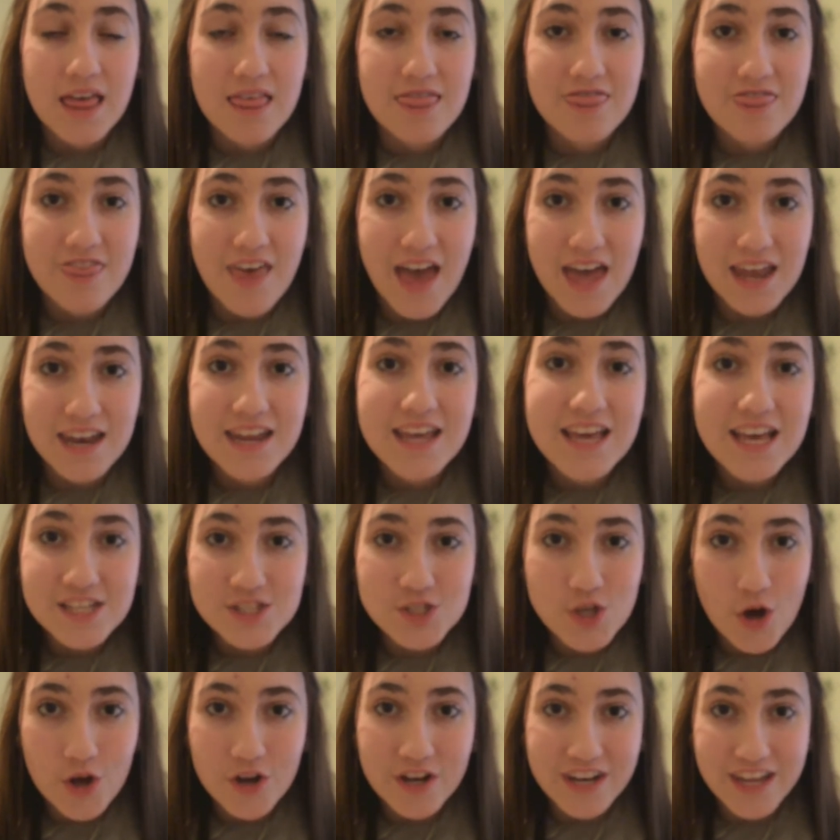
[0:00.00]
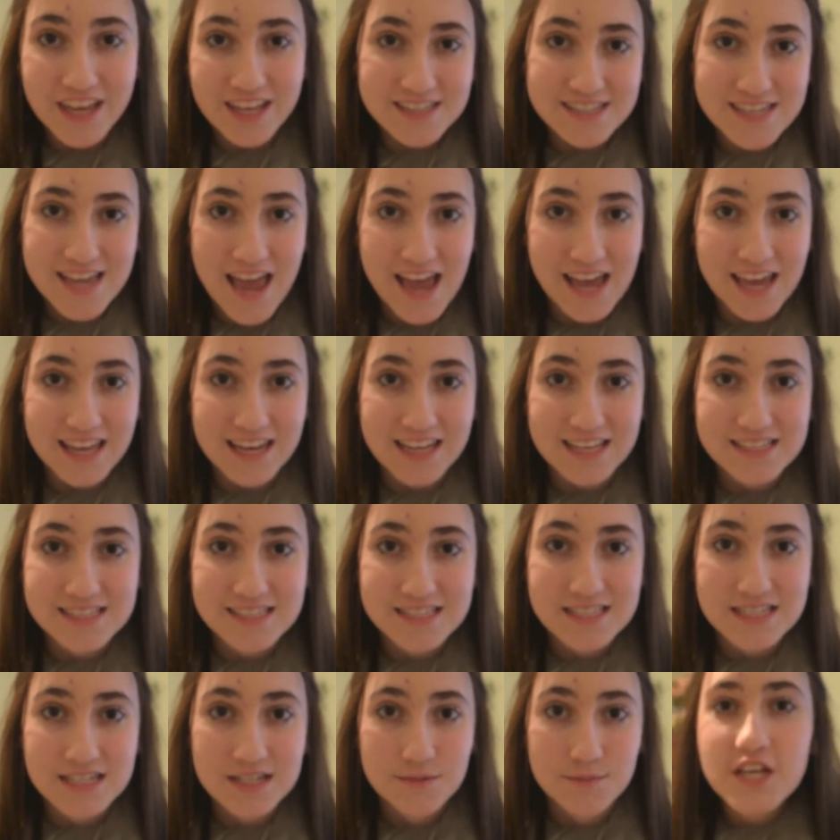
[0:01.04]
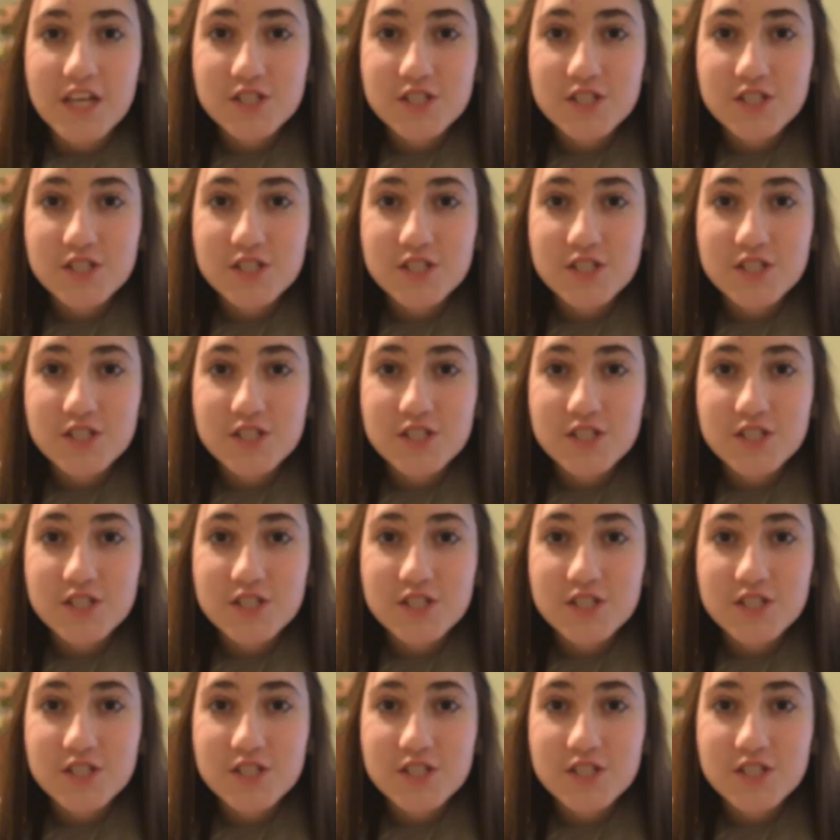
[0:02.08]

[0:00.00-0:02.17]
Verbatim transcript: then it's called an antagonist.